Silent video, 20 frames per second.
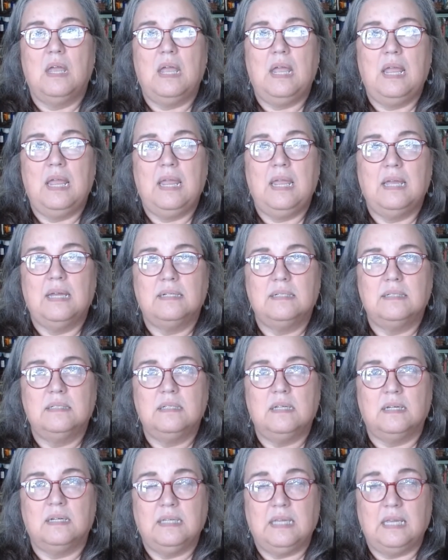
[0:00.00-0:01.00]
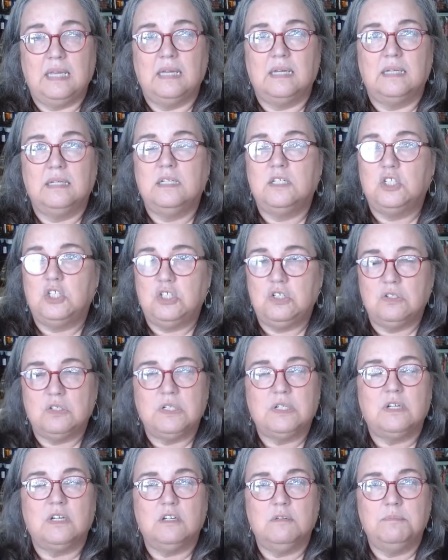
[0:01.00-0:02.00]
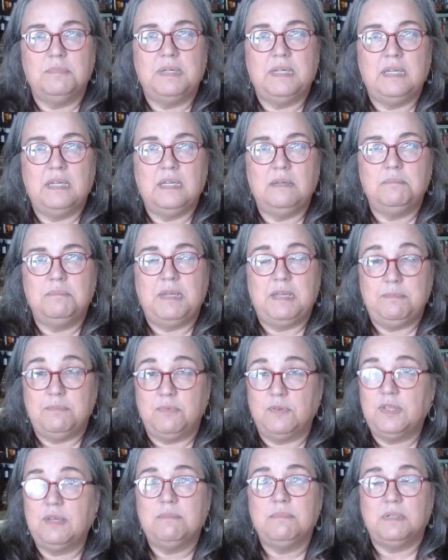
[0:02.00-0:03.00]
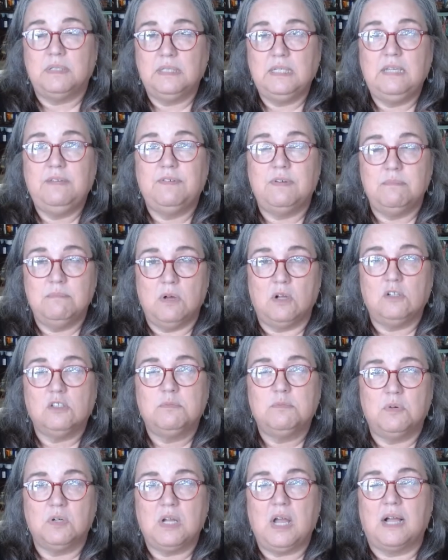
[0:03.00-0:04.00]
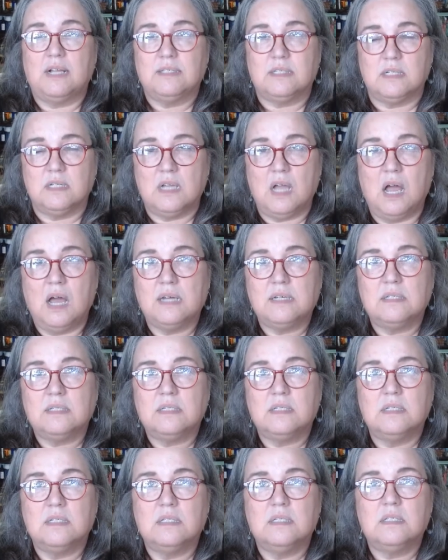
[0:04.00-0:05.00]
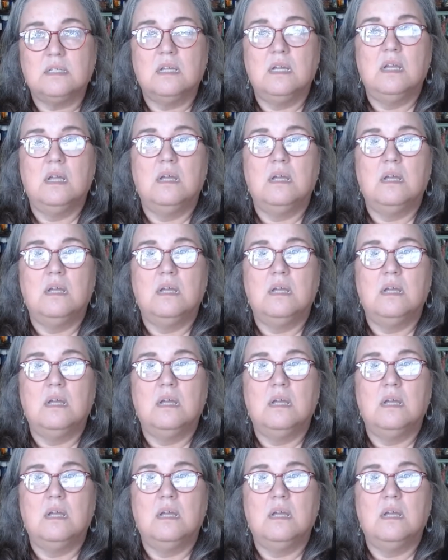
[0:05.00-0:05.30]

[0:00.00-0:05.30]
And again, it's usually going to be people that believe in multiple gods and goddesses,